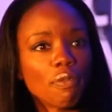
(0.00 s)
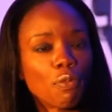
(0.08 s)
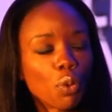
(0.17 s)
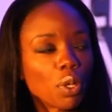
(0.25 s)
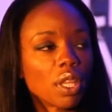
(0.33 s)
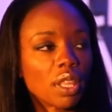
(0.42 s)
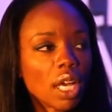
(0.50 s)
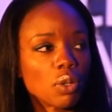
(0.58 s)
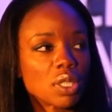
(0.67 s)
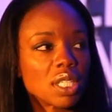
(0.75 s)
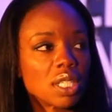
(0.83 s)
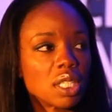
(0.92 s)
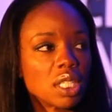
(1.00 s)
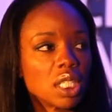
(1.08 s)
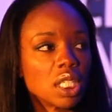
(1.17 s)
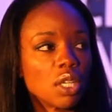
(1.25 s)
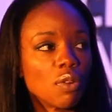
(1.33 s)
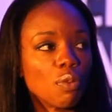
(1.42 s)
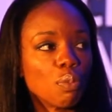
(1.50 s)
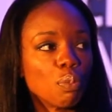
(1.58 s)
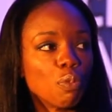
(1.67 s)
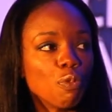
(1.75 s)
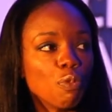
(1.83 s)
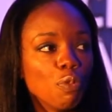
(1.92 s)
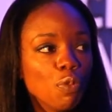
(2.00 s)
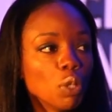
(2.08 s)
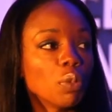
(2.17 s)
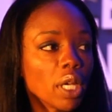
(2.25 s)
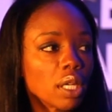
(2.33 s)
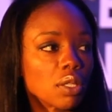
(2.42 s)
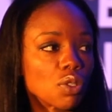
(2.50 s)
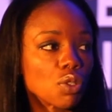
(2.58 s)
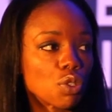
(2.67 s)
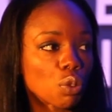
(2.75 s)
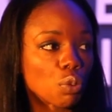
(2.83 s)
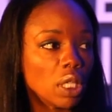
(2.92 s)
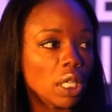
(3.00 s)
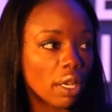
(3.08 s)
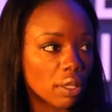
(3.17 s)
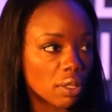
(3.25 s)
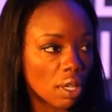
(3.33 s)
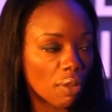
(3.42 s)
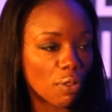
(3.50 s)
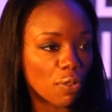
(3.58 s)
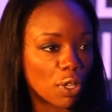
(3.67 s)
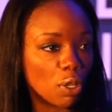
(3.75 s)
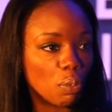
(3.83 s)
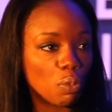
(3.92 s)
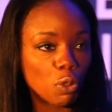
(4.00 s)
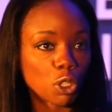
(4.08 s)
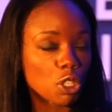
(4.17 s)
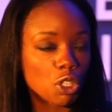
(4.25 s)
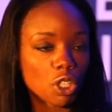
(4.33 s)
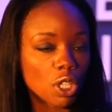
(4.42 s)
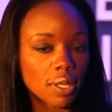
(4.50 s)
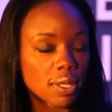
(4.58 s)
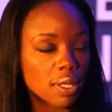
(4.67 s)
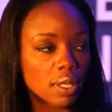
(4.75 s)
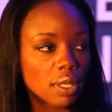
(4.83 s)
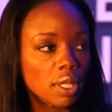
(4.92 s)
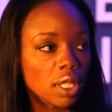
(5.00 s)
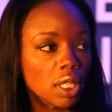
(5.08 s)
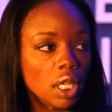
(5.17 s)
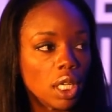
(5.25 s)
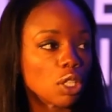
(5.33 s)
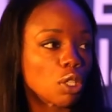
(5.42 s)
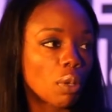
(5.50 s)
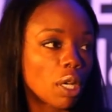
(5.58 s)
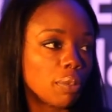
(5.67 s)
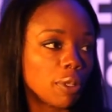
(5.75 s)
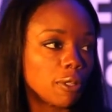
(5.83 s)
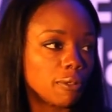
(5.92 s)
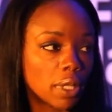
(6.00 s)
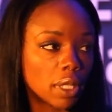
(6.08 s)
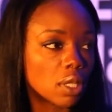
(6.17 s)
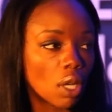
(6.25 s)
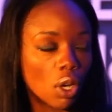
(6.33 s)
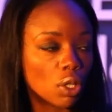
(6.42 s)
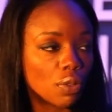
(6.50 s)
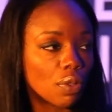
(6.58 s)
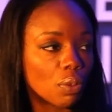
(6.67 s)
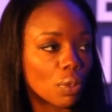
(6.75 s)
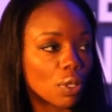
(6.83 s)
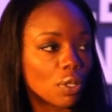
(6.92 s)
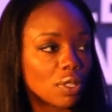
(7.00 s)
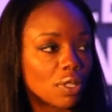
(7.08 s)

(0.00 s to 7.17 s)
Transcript: 40,000 viewings, screenings of the film, which is just incredible, and it's all over the world.